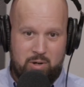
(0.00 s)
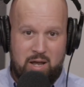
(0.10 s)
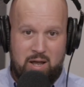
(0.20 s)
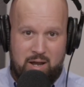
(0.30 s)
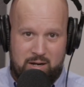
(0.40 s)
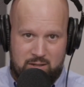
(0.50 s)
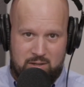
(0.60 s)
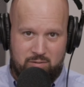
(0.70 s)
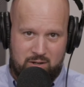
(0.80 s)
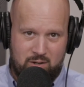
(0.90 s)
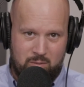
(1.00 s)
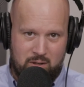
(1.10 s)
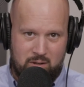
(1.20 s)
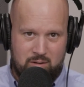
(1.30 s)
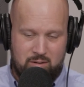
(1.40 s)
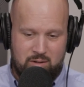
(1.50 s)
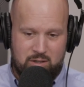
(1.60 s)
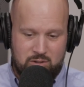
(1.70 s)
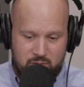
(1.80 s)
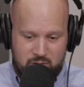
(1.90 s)
highly recommend
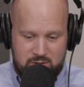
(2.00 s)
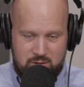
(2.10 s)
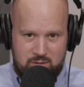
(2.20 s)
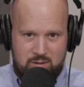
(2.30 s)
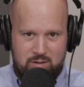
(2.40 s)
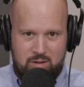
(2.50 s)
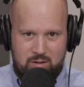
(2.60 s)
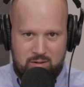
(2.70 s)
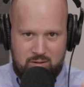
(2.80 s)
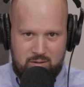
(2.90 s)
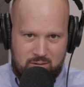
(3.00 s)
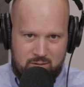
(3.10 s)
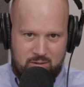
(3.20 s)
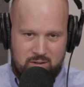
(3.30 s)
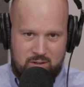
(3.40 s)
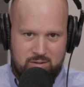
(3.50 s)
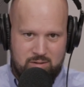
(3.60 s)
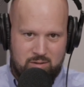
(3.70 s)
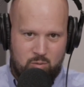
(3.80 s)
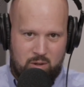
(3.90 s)
that you visit
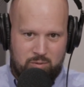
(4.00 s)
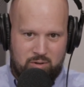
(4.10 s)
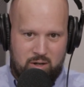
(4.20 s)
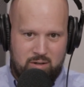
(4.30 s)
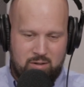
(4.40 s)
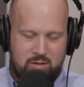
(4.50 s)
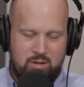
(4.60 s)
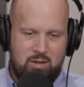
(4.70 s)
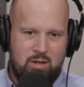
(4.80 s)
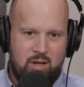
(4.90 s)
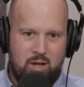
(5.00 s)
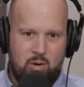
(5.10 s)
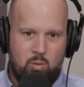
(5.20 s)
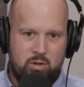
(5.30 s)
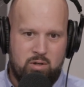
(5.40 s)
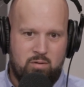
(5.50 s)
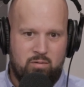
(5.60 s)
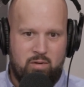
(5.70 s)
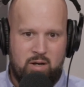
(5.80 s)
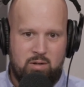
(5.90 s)
this website where you can
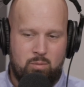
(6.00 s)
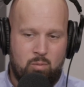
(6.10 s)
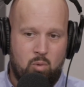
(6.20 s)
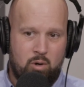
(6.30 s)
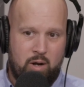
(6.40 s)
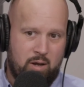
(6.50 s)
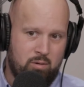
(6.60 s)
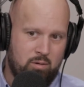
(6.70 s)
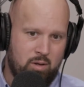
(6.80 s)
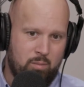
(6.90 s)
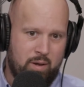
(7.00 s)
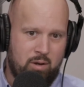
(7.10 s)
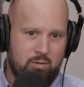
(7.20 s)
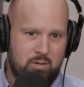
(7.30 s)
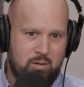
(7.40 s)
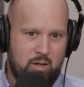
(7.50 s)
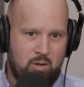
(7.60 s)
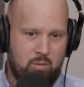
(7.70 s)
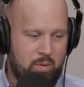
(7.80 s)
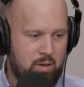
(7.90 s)
find more out about
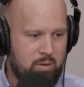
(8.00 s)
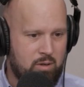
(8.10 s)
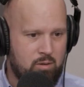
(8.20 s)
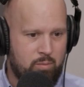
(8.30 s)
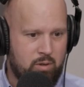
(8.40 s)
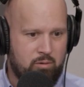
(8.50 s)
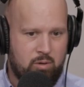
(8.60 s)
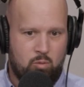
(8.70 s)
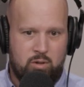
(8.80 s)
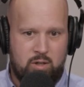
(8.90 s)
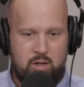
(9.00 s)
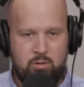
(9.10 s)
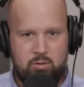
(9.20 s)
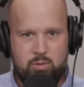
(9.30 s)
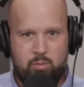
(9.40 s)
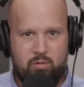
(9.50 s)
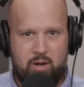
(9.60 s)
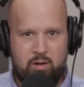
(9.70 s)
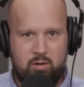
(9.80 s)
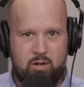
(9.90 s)
how MacPanel and Pickering work together to
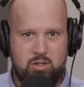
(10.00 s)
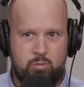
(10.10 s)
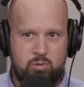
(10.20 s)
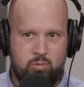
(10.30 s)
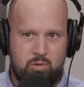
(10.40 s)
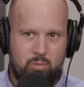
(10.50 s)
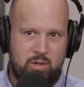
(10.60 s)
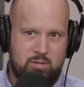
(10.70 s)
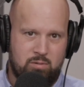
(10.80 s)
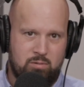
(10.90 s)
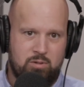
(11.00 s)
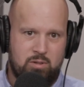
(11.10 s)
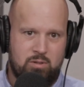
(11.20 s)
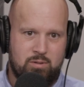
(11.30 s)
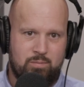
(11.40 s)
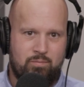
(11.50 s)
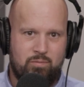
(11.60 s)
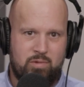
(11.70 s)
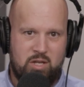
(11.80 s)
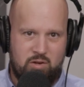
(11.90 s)
provide our customers with the best solutions.
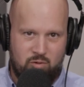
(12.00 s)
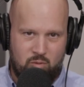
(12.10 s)
Thank you for